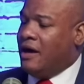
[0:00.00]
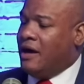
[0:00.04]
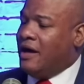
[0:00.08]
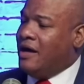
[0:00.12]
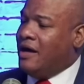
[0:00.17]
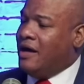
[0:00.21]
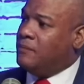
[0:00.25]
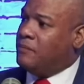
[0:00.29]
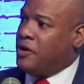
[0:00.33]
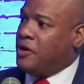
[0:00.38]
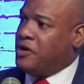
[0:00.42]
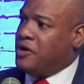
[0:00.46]

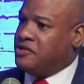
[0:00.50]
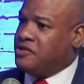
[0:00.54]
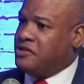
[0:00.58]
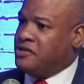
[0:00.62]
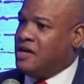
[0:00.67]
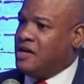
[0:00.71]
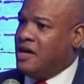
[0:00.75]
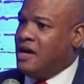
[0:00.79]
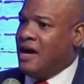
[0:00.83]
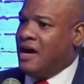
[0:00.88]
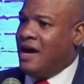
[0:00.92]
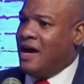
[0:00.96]
in
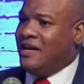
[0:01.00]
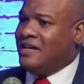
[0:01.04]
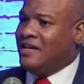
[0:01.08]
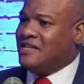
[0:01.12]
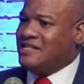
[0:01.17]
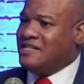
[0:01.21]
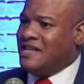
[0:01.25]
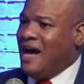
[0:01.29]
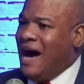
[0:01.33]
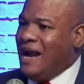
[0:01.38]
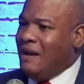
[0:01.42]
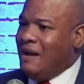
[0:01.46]
prisons. And
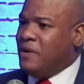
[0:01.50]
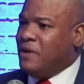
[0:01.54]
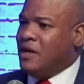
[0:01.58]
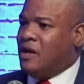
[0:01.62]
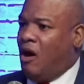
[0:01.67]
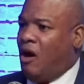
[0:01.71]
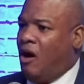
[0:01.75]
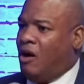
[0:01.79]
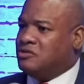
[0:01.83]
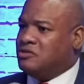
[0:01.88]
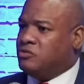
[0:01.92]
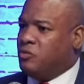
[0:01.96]
it's not
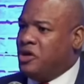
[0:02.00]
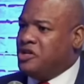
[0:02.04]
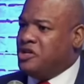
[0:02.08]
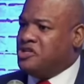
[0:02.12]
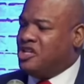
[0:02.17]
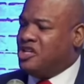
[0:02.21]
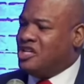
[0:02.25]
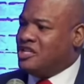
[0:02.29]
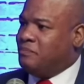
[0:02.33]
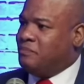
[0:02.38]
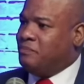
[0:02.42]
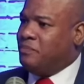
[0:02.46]
because we're
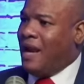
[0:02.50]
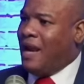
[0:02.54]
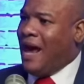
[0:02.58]
just